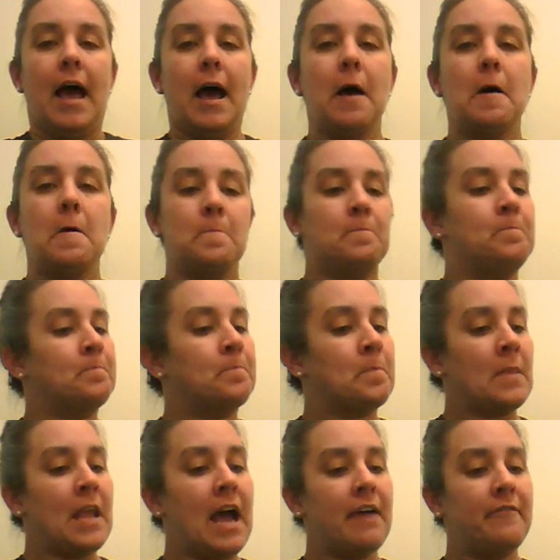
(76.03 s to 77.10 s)

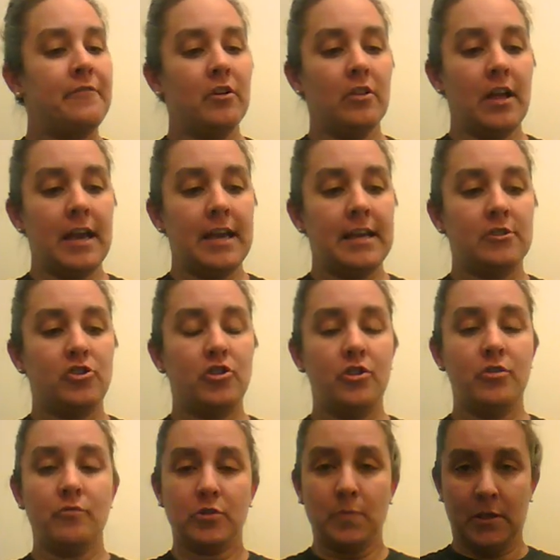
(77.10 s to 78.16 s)
I feel like
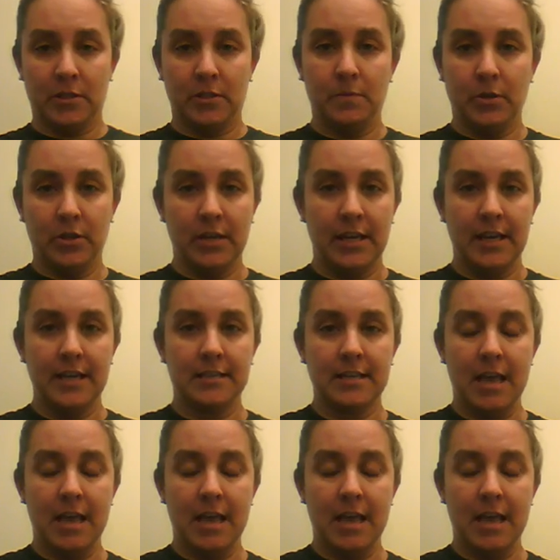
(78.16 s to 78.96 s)
student responsibilities